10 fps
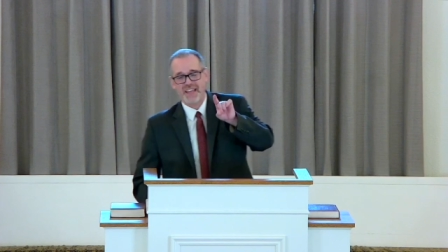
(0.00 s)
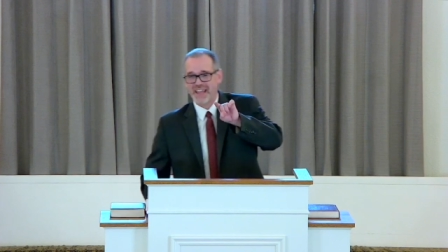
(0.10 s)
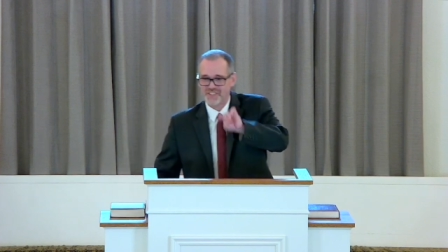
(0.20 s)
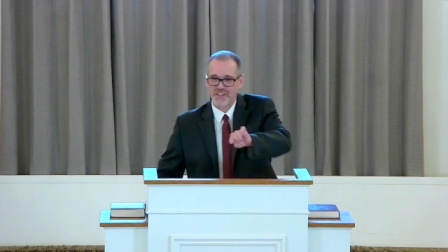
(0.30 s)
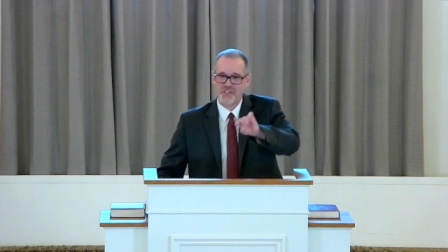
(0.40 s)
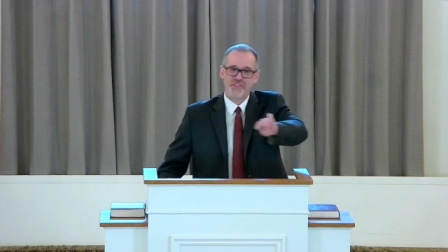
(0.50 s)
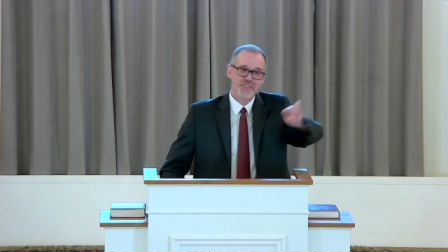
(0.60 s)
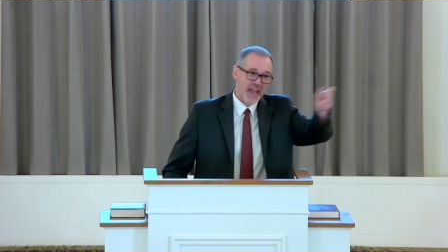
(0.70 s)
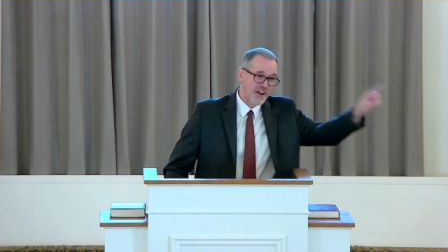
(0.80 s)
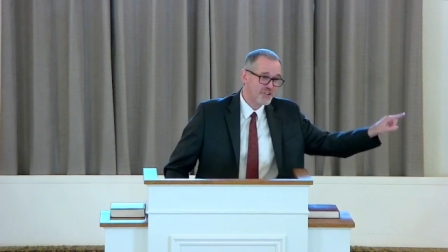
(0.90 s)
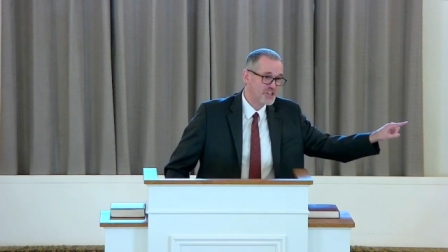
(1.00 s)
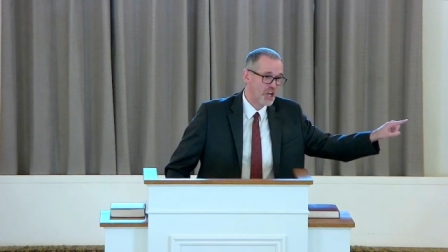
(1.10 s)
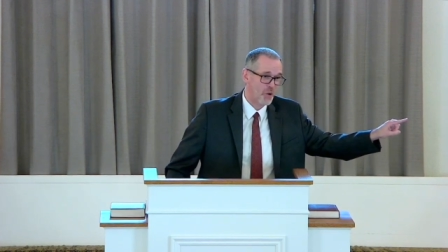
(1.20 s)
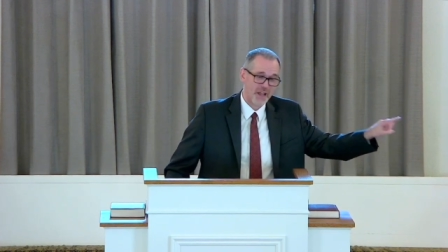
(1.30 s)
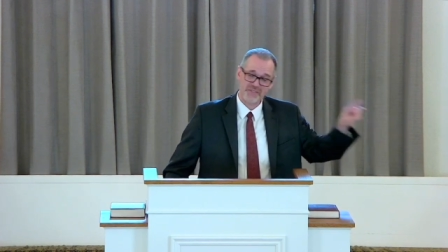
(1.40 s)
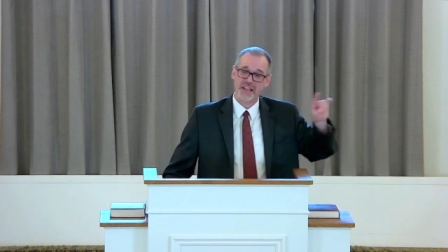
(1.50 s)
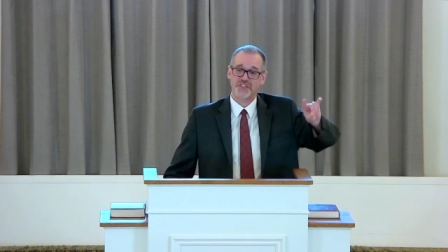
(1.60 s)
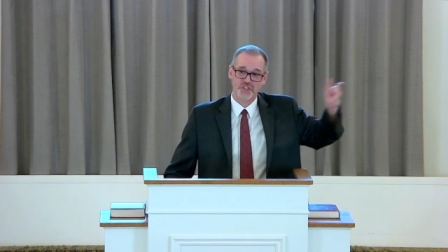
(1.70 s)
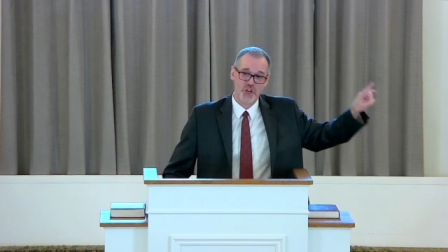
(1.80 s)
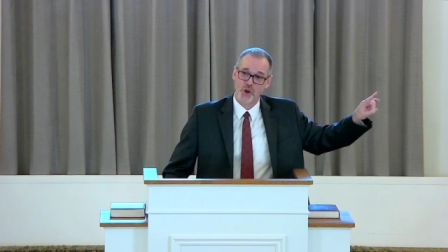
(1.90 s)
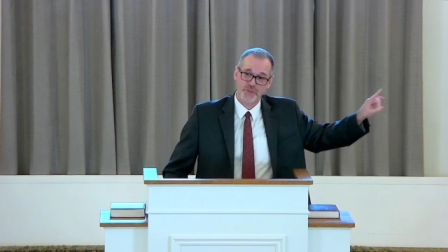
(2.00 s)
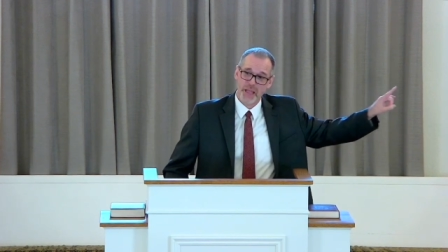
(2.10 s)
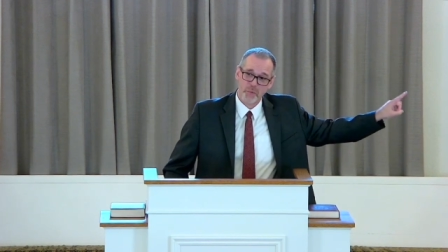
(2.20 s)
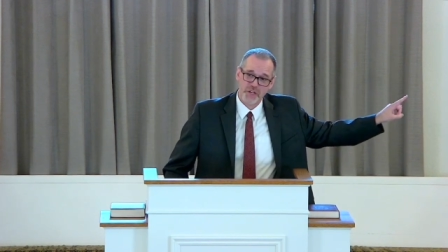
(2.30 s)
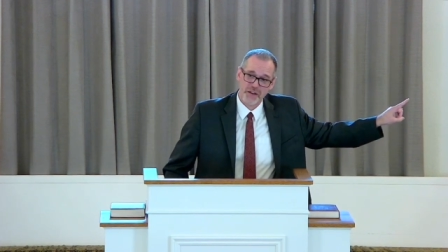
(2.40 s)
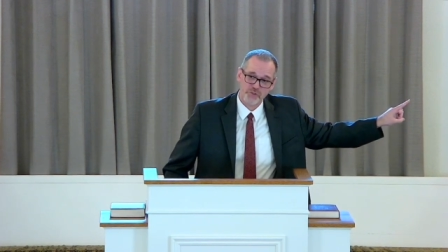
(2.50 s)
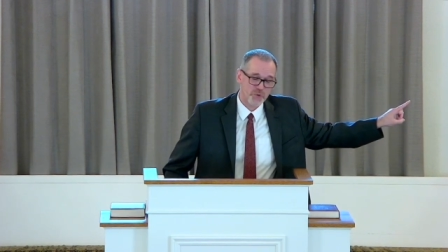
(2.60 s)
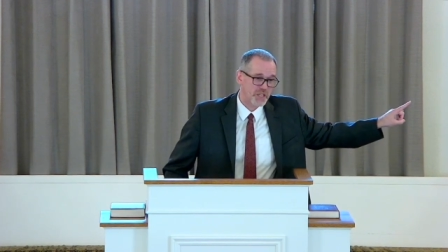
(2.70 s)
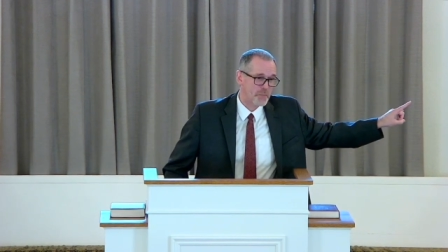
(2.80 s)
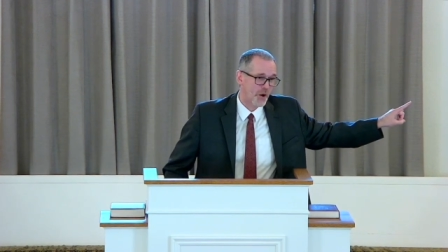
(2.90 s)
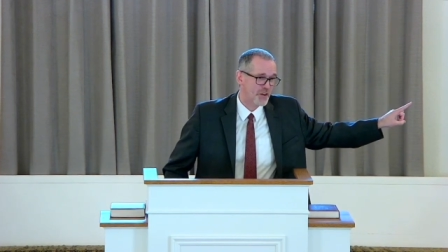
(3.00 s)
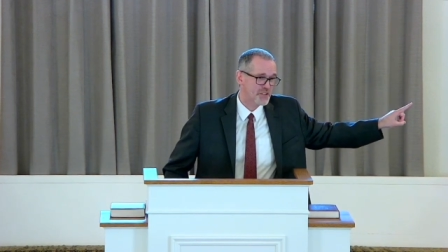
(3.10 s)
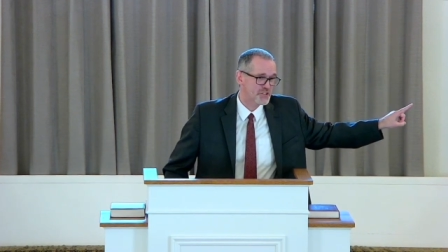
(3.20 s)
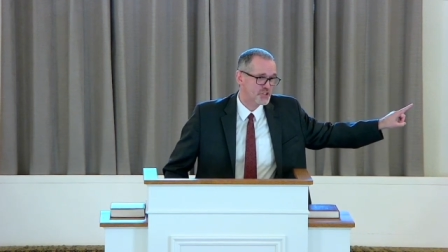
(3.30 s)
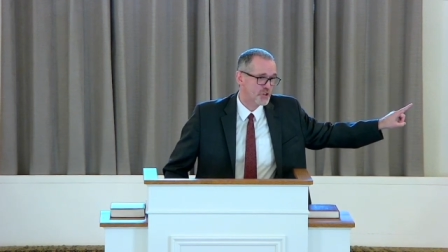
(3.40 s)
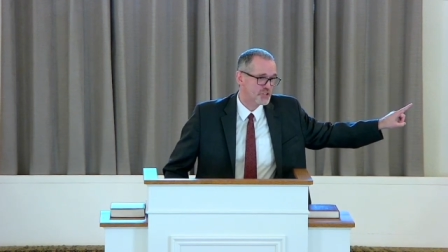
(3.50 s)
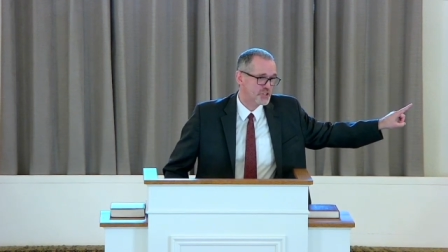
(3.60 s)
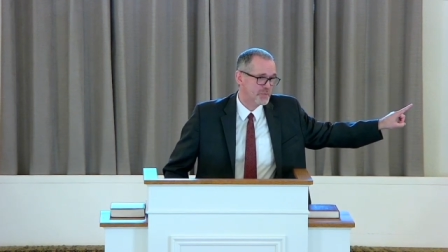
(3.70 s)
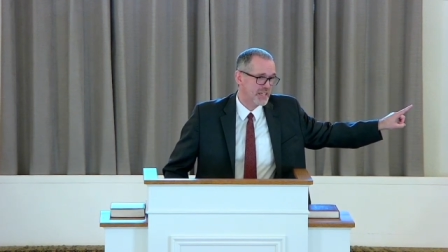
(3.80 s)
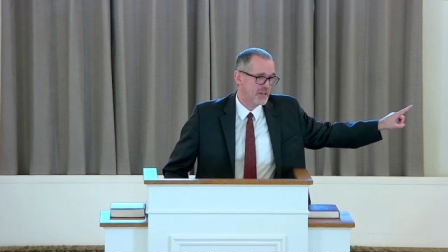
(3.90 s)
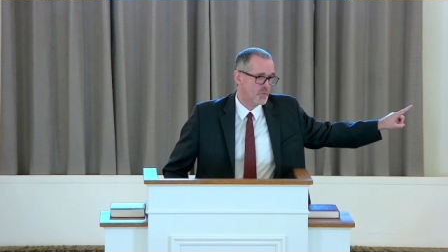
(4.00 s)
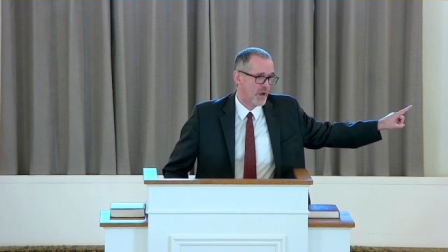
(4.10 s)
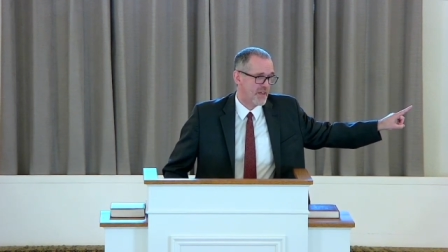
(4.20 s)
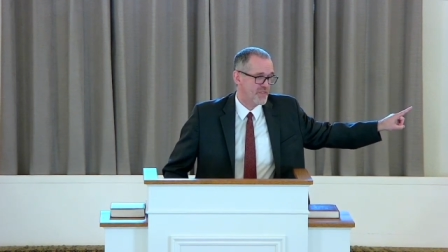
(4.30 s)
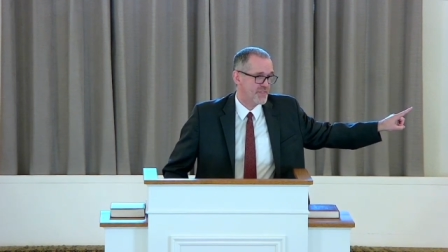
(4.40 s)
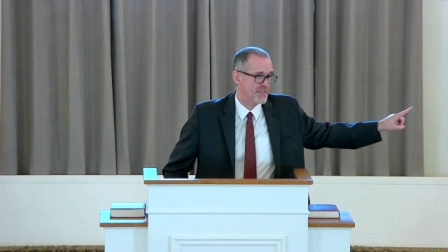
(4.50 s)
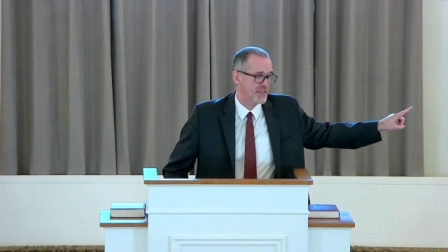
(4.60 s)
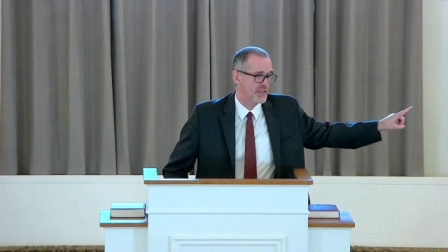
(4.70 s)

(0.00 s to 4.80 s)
it's their going that showed they were never really part of the church to begin with.